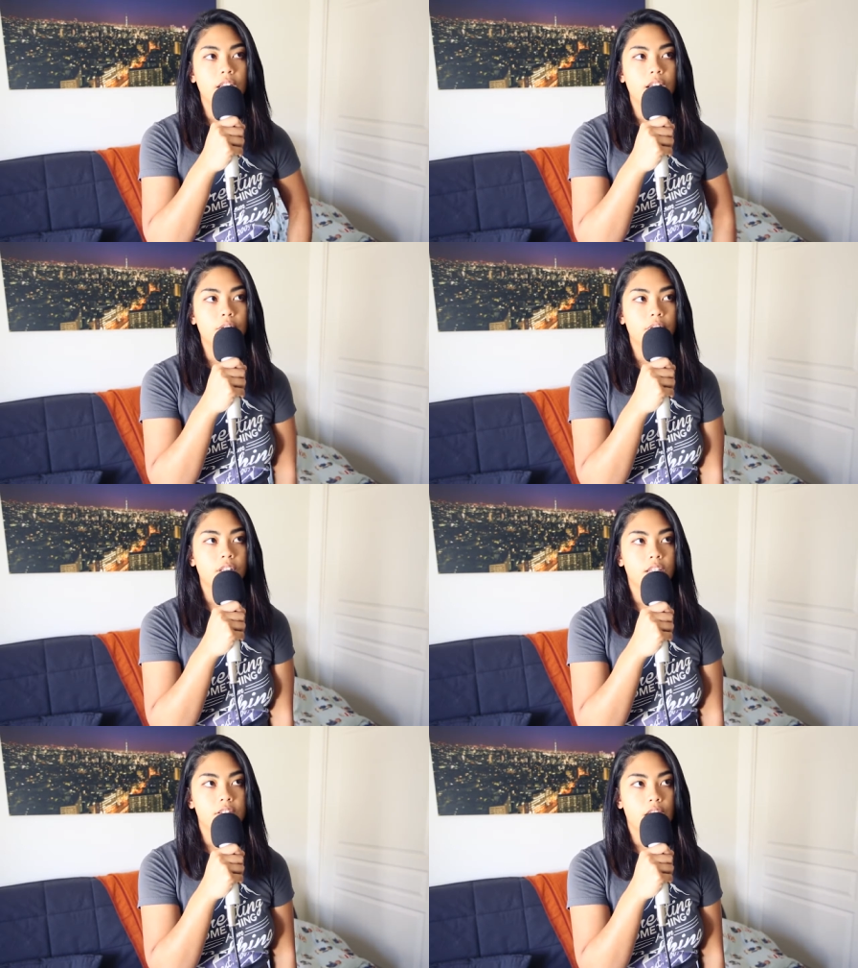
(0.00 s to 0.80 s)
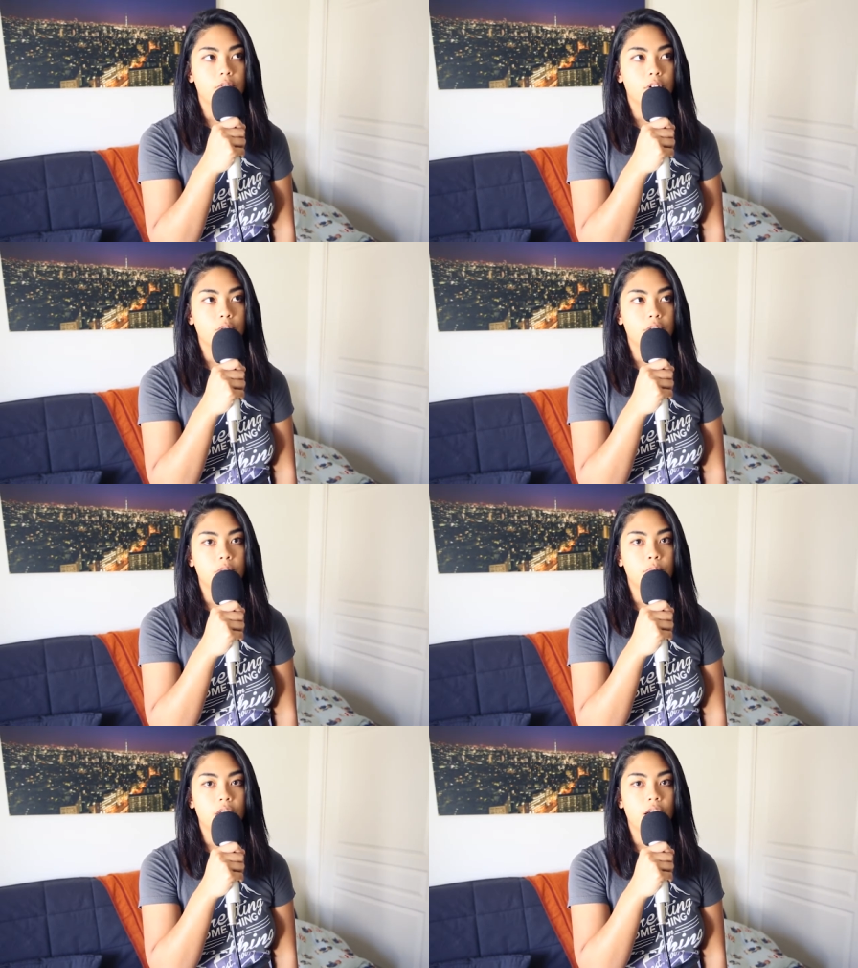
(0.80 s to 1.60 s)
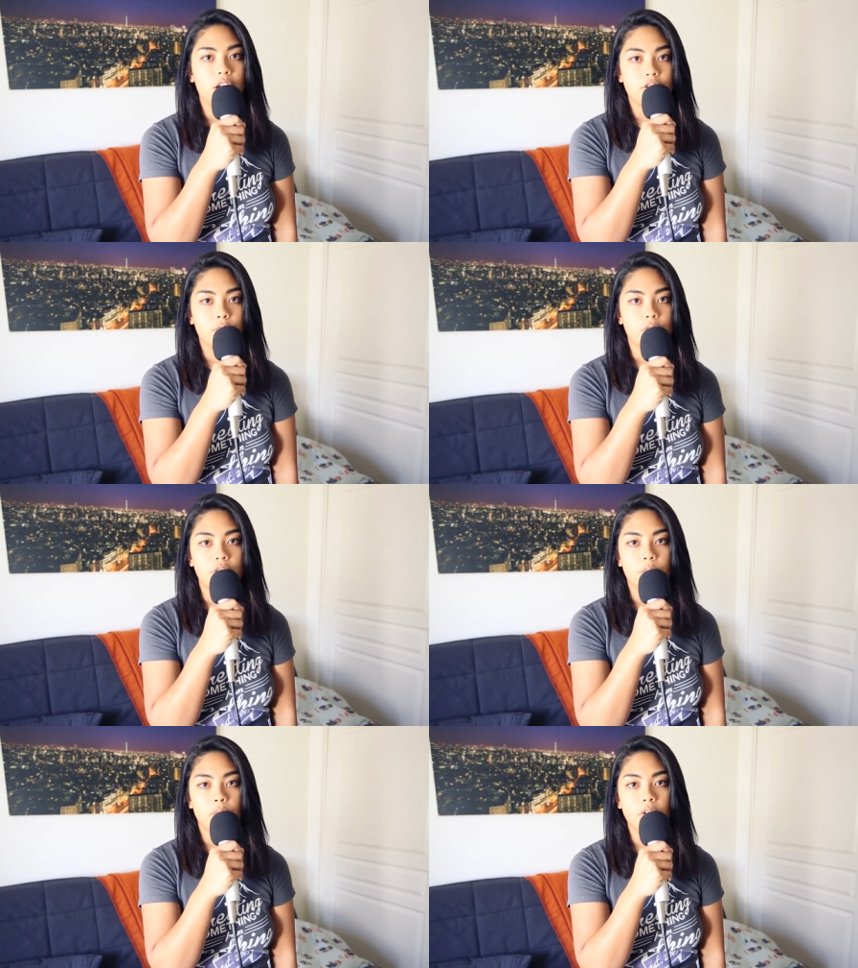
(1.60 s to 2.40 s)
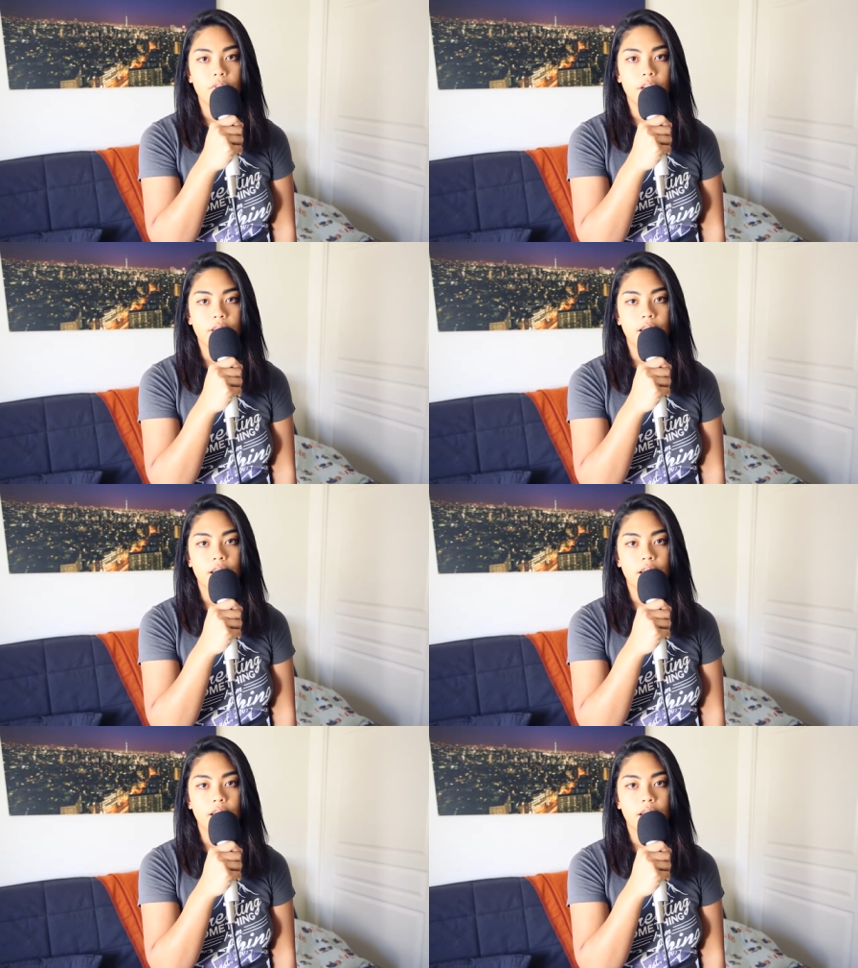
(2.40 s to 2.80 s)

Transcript: And I don't think it's ever going to be 100% perfect.